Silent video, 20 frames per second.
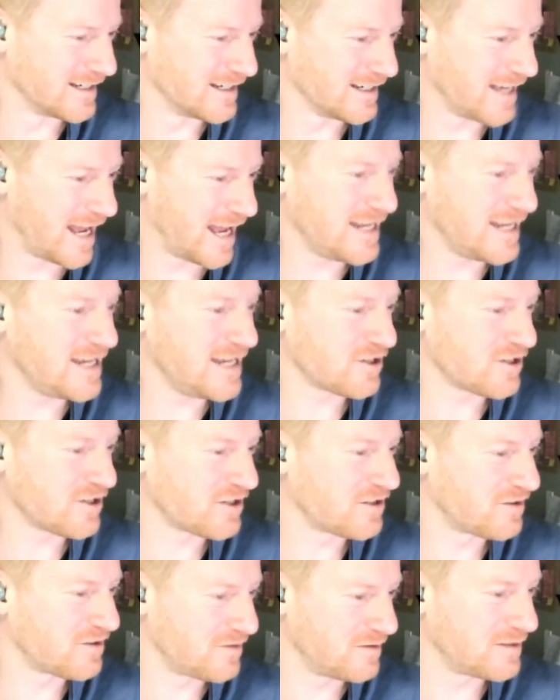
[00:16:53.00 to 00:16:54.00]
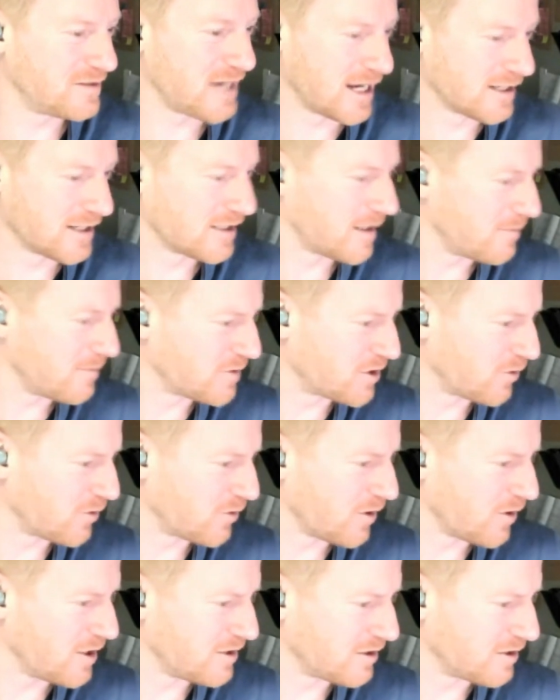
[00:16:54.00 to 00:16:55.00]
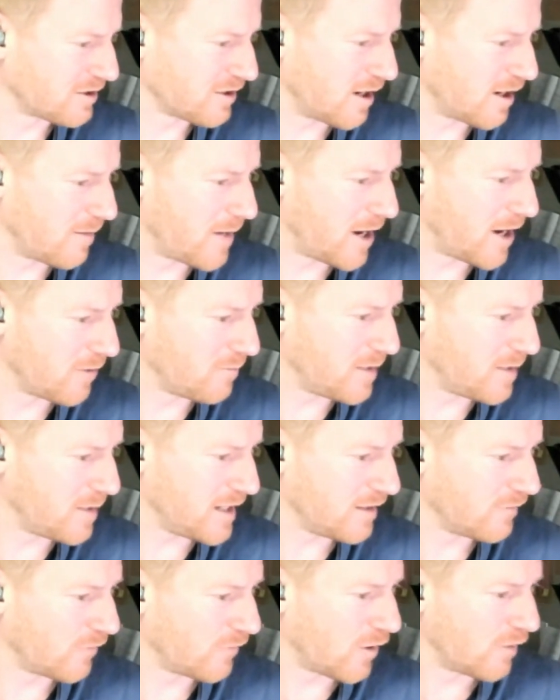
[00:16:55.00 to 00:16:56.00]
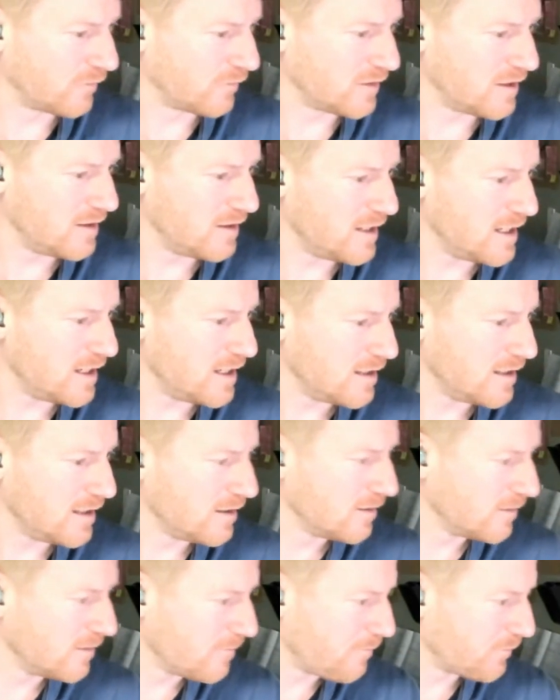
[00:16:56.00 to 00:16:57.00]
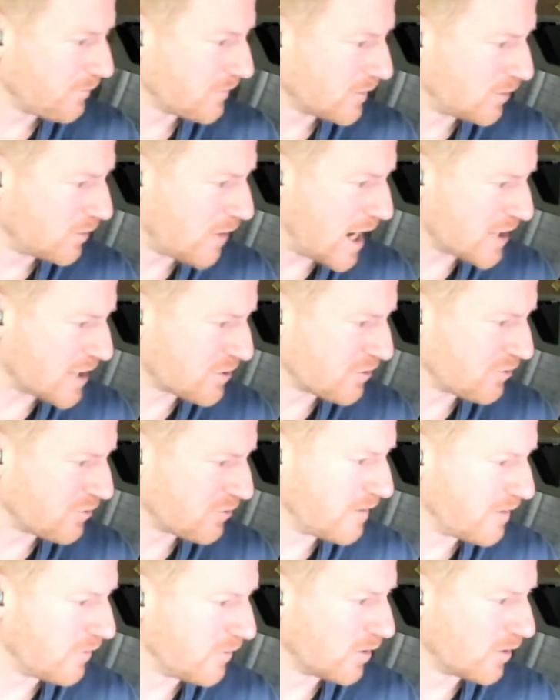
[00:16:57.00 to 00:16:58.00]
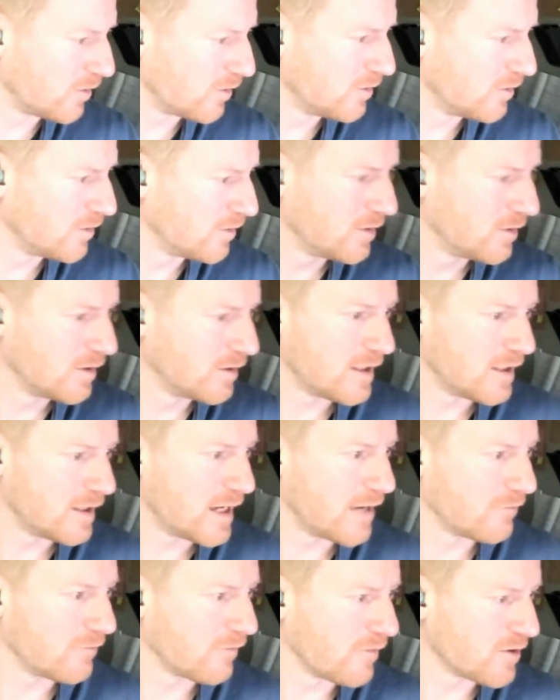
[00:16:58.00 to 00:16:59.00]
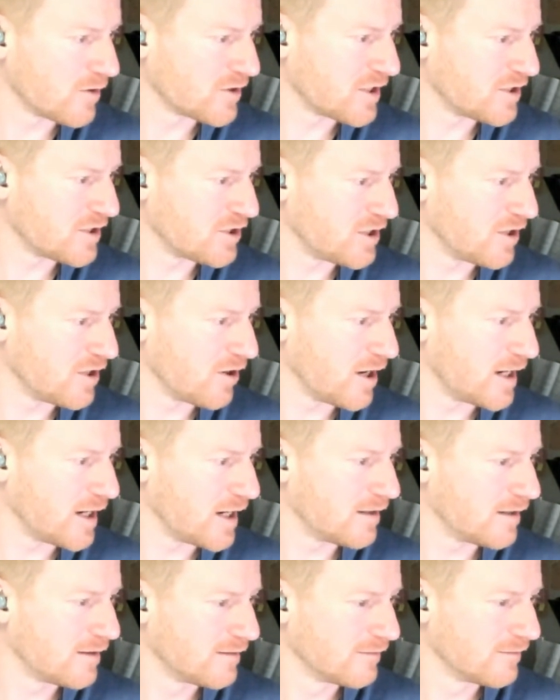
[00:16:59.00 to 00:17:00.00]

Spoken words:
And he just tells them stories about being involved in the crash retrieval and reverse engineering.